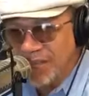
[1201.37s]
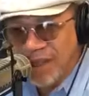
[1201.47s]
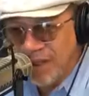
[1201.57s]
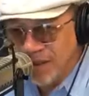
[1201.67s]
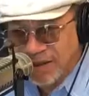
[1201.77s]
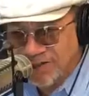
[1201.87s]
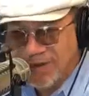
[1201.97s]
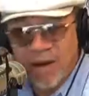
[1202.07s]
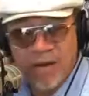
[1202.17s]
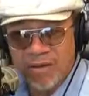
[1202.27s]
deadly for
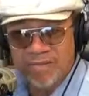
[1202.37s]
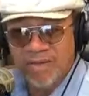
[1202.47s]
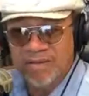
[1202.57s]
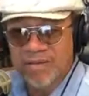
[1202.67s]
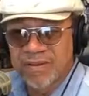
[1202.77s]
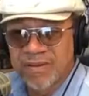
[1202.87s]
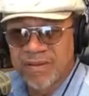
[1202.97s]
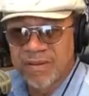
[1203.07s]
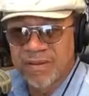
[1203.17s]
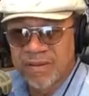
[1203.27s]
all of us.
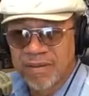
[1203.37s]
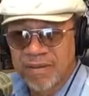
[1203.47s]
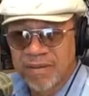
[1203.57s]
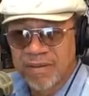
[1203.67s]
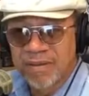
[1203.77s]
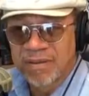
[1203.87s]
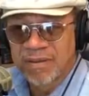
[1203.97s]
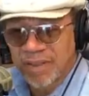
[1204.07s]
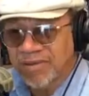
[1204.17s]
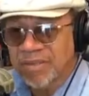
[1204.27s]

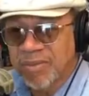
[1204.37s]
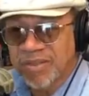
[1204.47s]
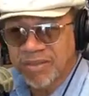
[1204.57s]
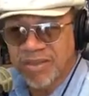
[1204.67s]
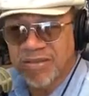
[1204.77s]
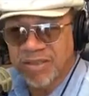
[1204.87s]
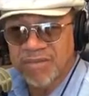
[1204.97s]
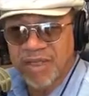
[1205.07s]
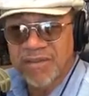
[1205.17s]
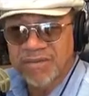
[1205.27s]
Terrorism is as terrorism does.